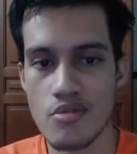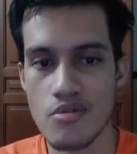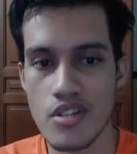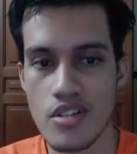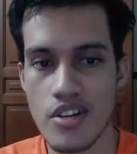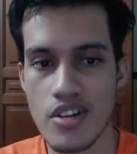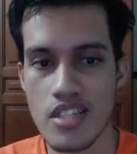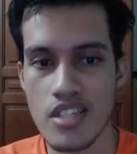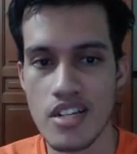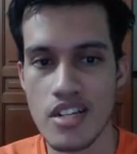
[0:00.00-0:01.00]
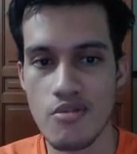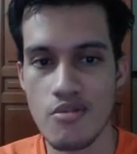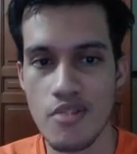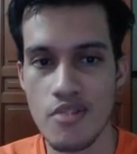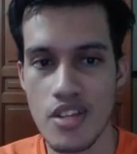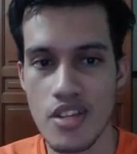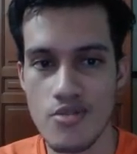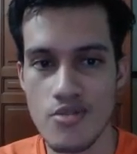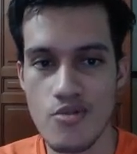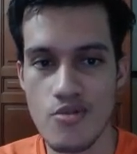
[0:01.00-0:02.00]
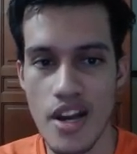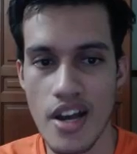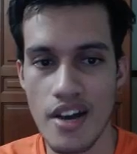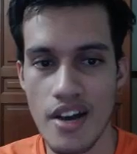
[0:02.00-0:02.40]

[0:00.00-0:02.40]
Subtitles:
Giratina, and we do have